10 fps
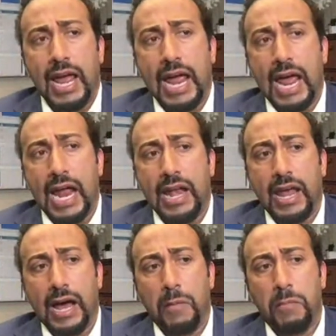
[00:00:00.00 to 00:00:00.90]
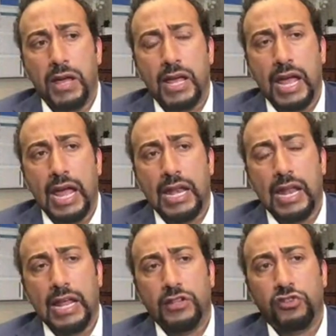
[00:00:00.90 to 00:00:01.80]
And um,
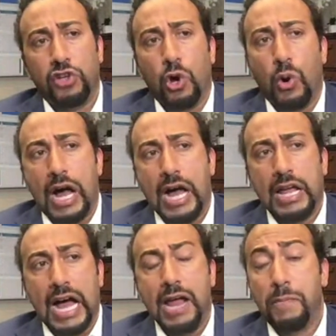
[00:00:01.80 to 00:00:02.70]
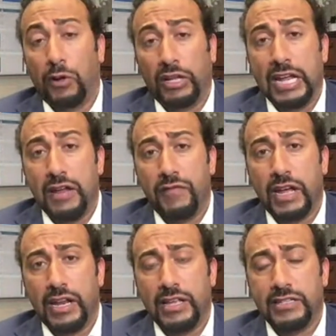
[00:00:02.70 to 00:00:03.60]
and and so I, I believe
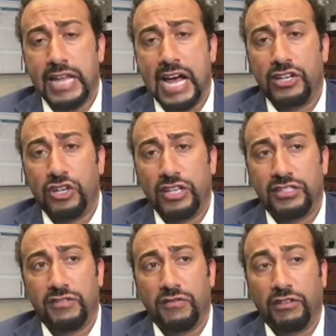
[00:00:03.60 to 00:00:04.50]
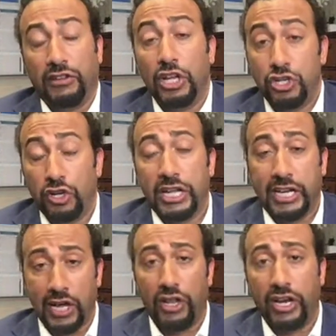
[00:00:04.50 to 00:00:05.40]
it is not just literally
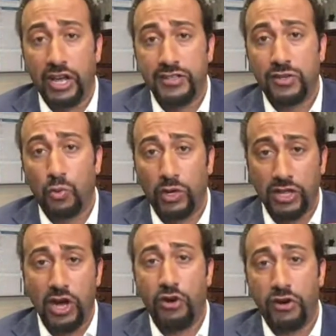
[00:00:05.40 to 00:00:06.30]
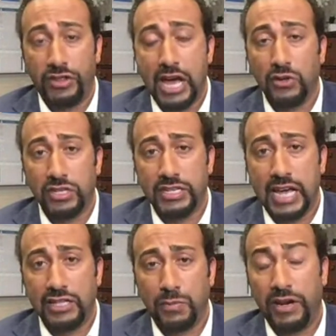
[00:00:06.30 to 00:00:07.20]
killing us with the hundred thousand
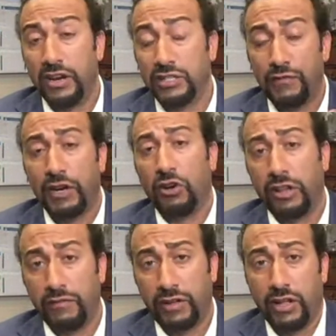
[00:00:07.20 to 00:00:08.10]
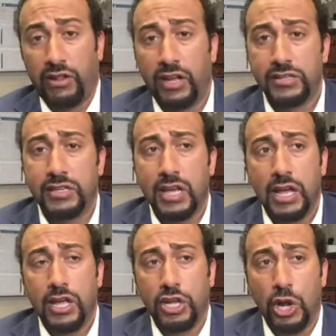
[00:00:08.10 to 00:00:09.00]
deaths, but it is figuratively killing us.
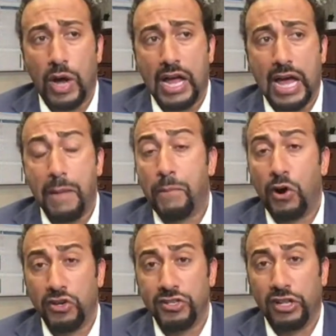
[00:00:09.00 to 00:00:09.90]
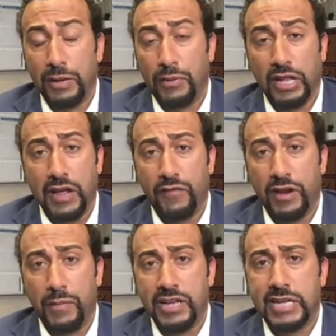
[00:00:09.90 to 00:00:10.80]
You know, I, I personally believe,
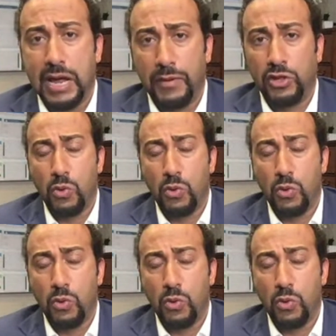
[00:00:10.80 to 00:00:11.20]
and in my time at